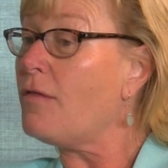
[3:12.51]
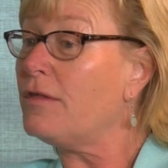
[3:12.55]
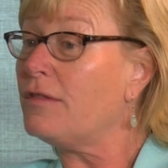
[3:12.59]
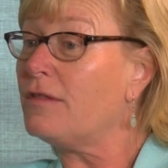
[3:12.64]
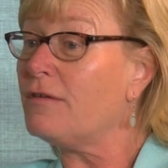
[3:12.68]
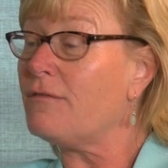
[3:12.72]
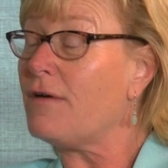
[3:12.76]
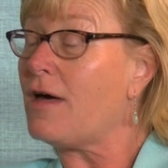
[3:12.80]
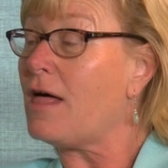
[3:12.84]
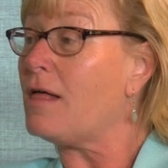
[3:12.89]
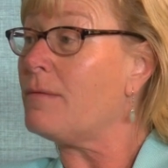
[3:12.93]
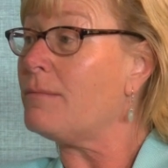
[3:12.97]
the
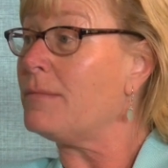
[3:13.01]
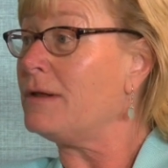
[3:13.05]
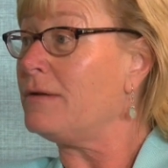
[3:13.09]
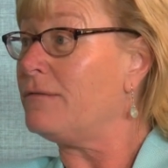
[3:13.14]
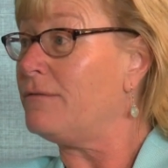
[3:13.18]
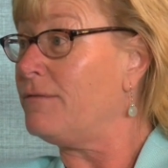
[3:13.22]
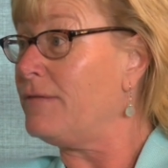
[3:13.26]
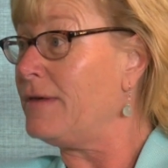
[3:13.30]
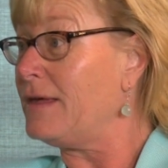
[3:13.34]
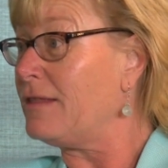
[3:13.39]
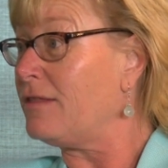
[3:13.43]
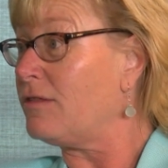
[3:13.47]

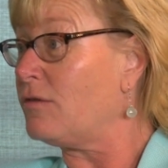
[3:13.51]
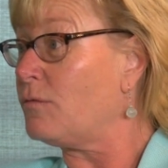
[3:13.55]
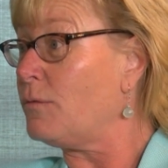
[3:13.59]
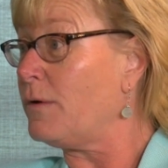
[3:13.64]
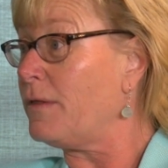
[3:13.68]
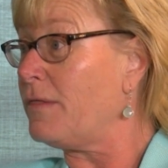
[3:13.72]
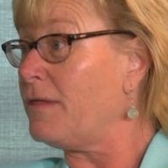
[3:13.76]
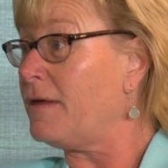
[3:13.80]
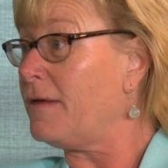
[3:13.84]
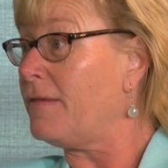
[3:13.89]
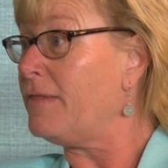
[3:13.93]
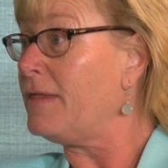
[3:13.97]
development fits
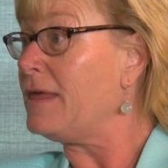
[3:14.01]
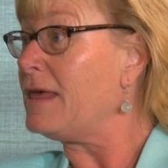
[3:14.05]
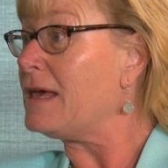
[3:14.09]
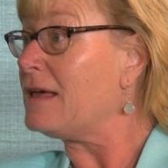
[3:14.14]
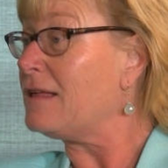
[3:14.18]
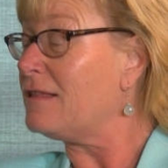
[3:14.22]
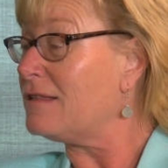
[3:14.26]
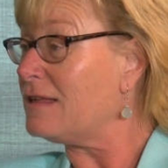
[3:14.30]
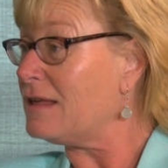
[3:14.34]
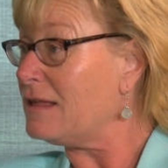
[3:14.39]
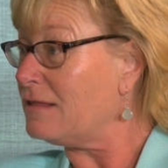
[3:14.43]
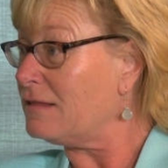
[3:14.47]
within the
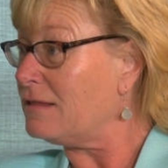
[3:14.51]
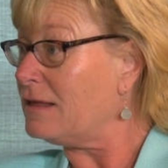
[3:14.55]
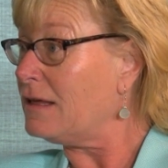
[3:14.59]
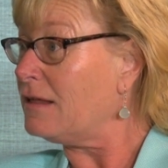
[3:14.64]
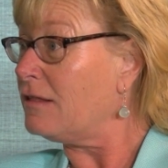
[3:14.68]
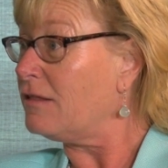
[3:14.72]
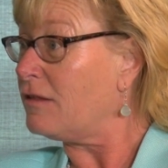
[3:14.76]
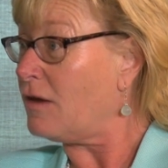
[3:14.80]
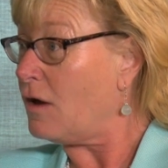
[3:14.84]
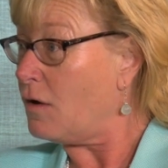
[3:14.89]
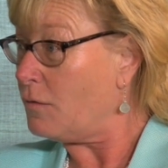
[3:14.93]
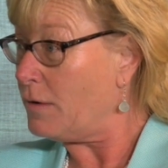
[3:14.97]

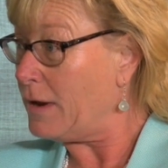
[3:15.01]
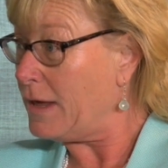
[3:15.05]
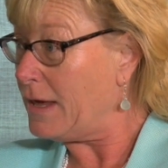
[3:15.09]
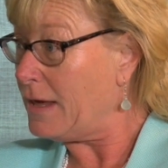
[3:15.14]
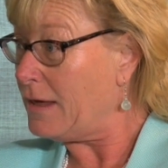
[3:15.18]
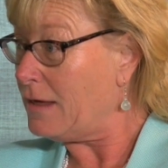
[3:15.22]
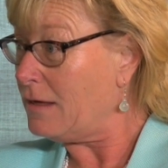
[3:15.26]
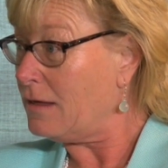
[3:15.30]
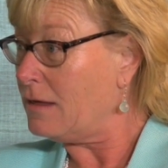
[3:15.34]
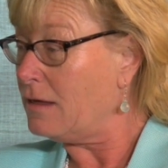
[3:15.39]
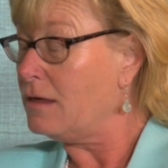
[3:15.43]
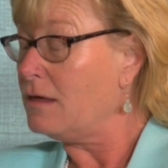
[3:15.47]
existing
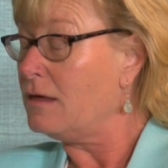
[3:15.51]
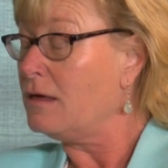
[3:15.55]
zoning,